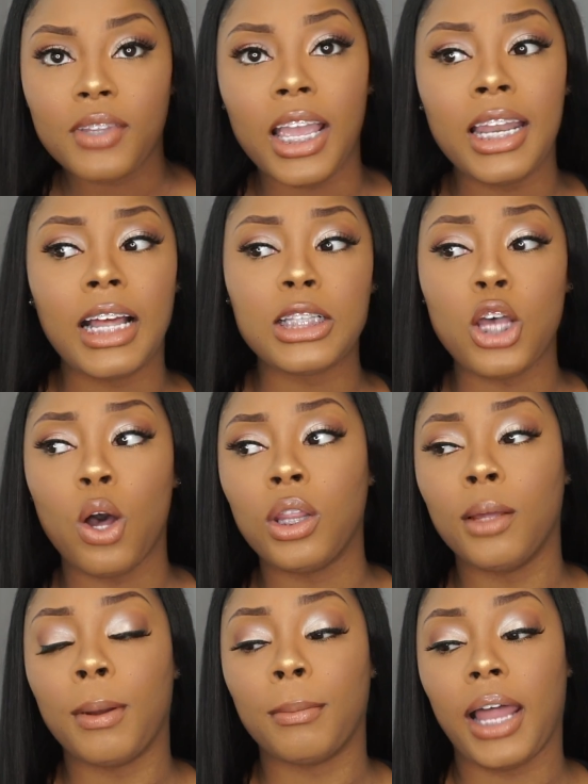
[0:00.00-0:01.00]
And I told
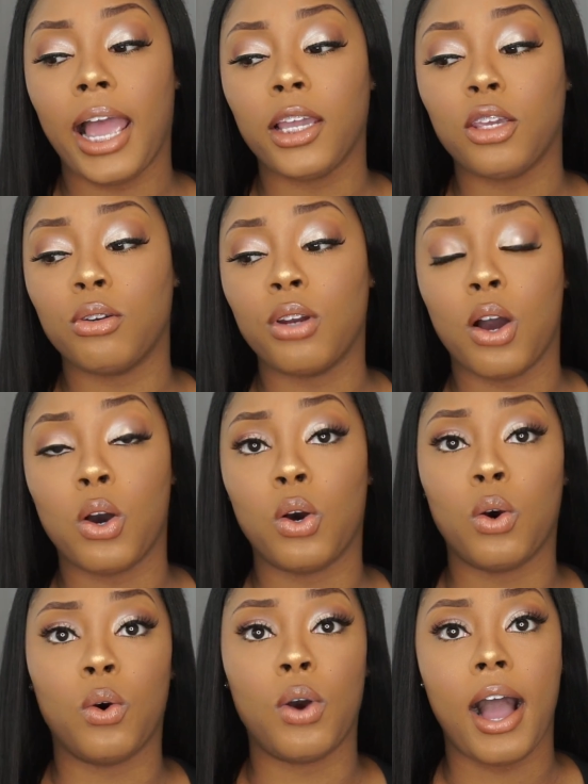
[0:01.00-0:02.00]
them, I'm like, you
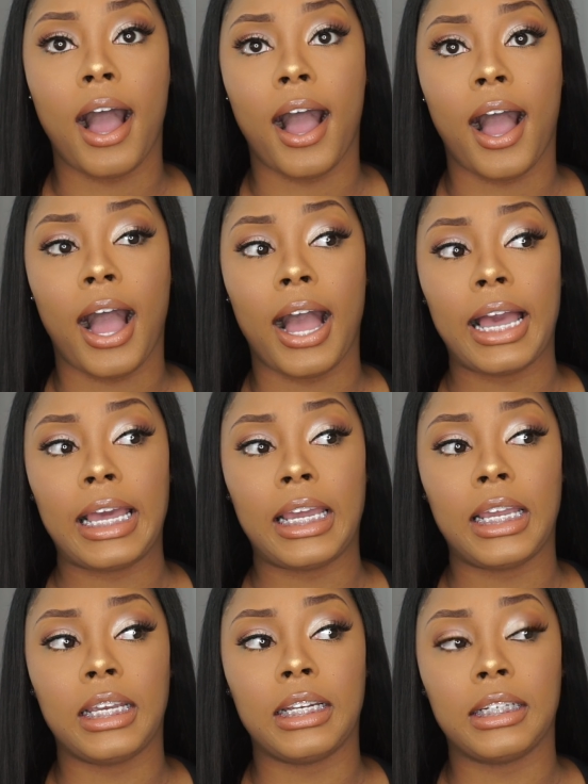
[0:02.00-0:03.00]
know,
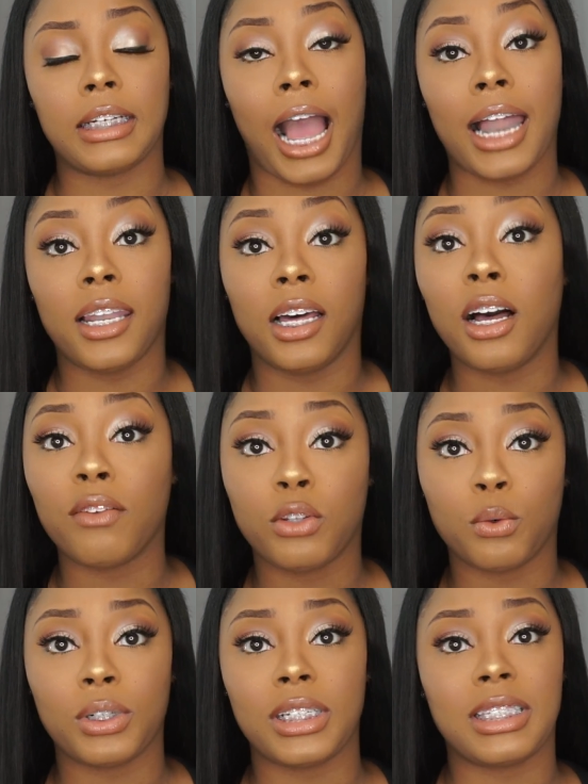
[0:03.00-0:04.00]
I I love
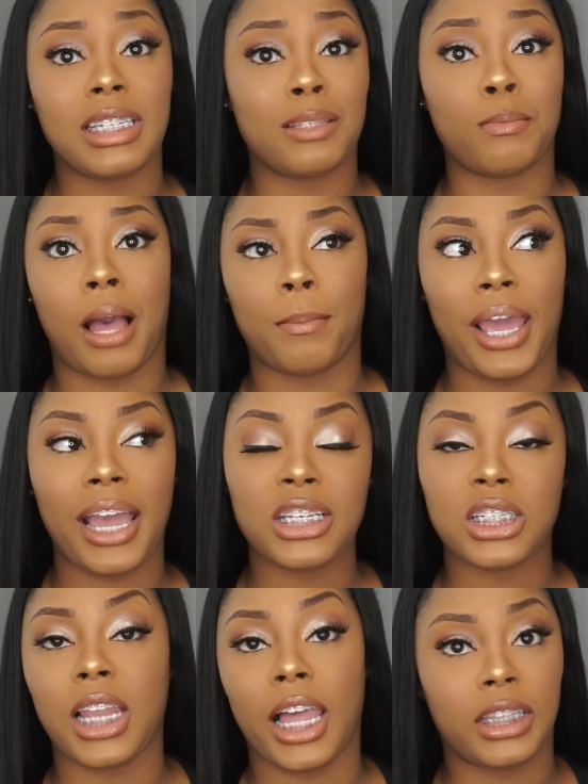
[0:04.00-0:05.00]
doing this. This is my
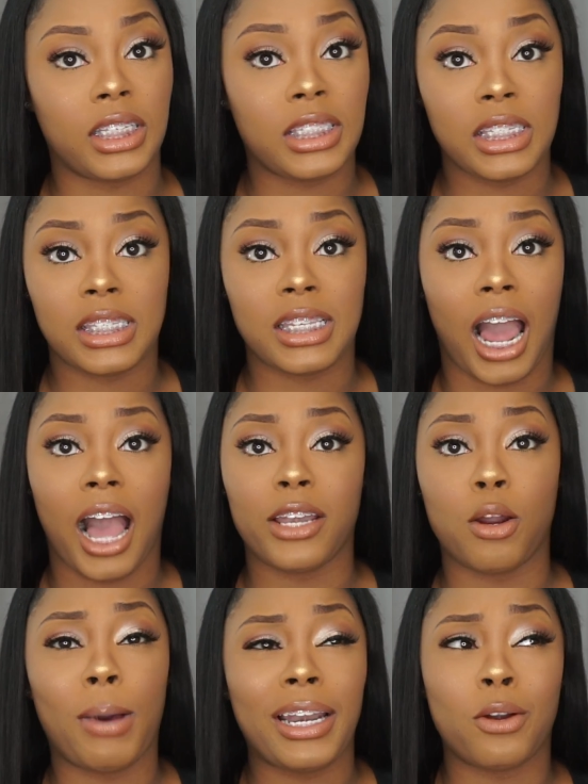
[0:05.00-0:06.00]
passion. Like this is not
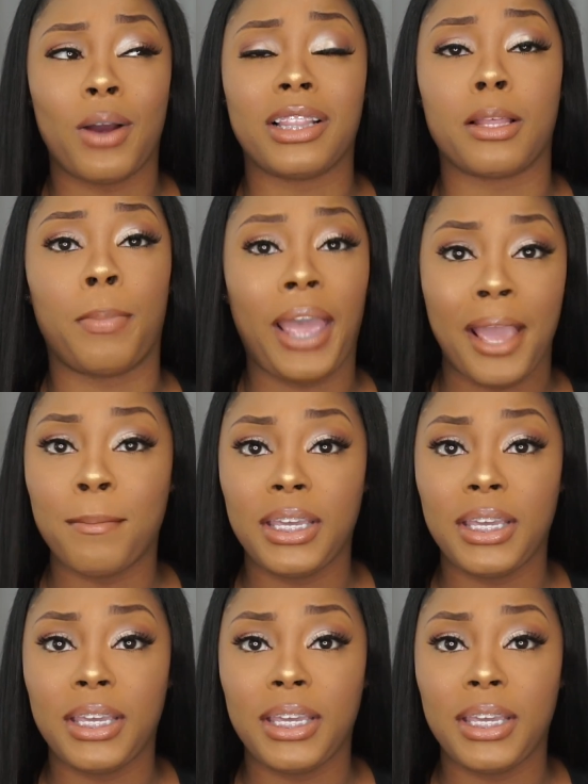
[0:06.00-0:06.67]
nobody don't have to pay